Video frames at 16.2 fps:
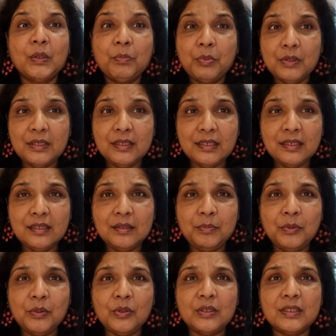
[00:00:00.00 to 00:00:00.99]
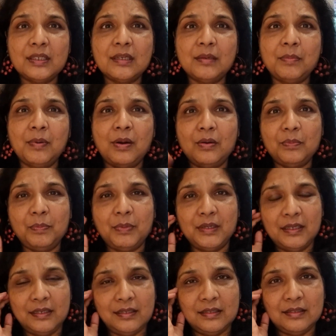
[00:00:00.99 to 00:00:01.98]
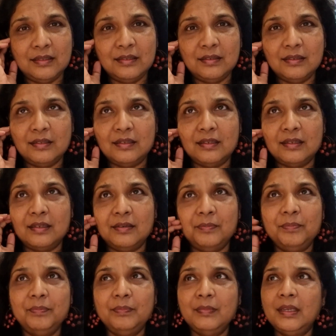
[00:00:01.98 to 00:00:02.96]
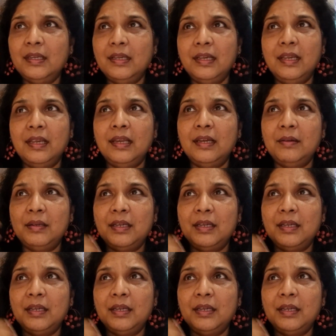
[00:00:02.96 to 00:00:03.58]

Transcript: political books about particular uh, uh,